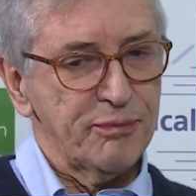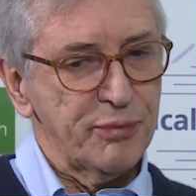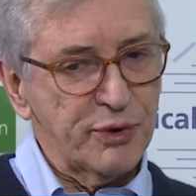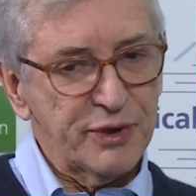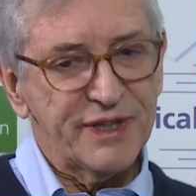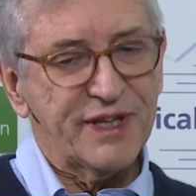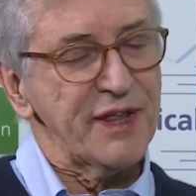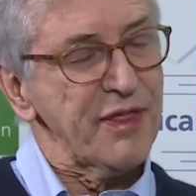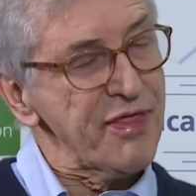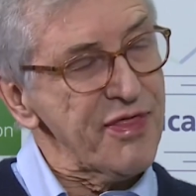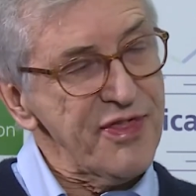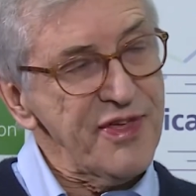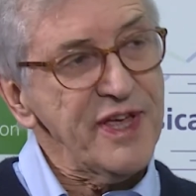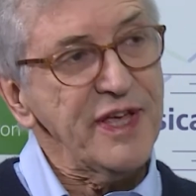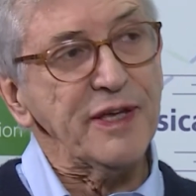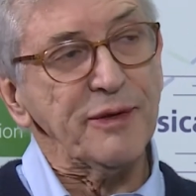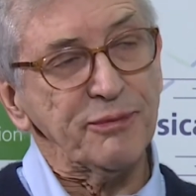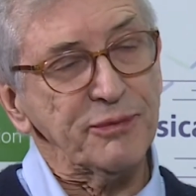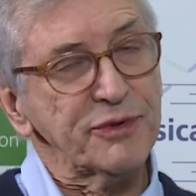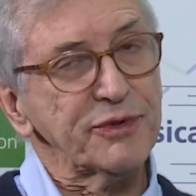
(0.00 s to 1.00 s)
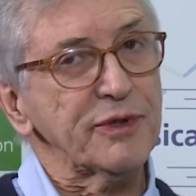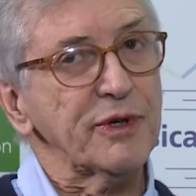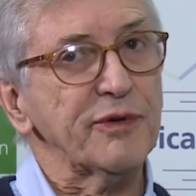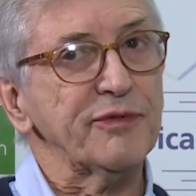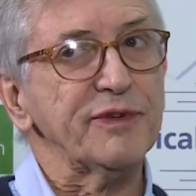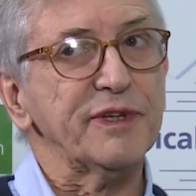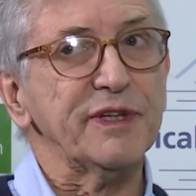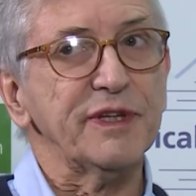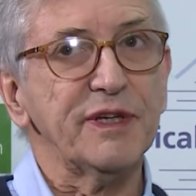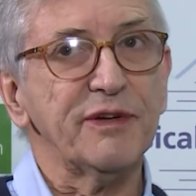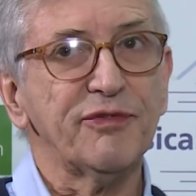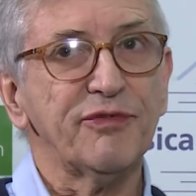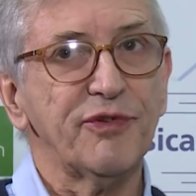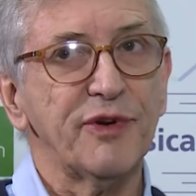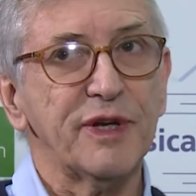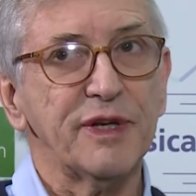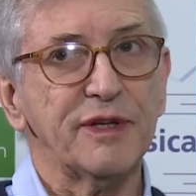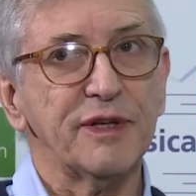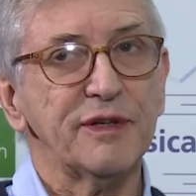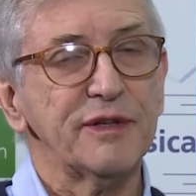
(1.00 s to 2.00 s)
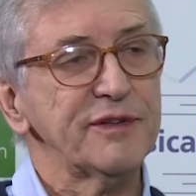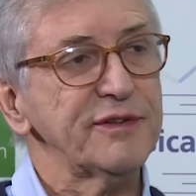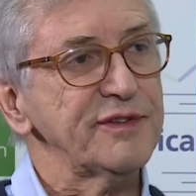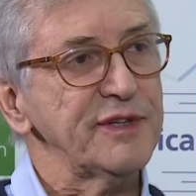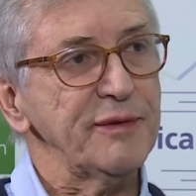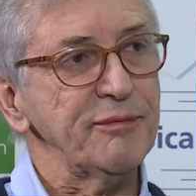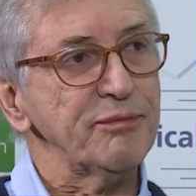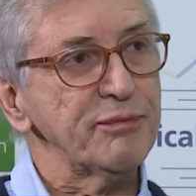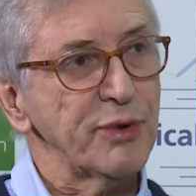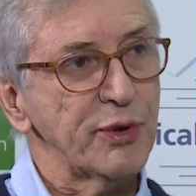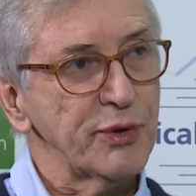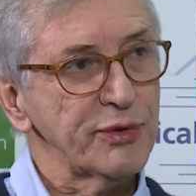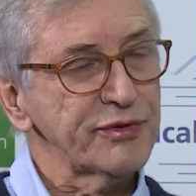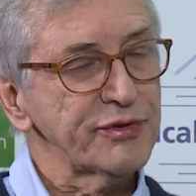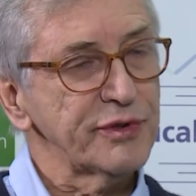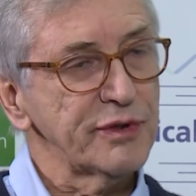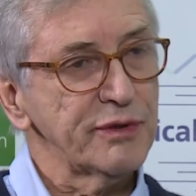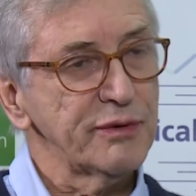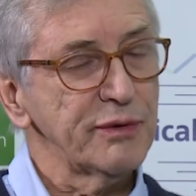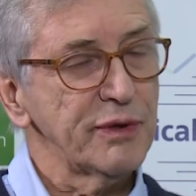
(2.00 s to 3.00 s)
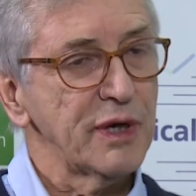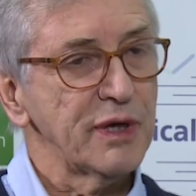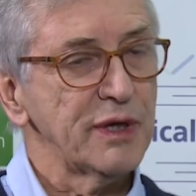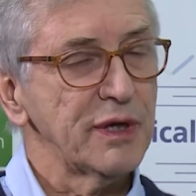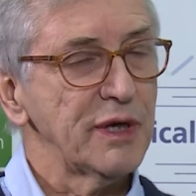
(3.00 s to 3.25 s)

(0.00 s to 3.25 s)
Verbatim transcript: put the themes of the different symposia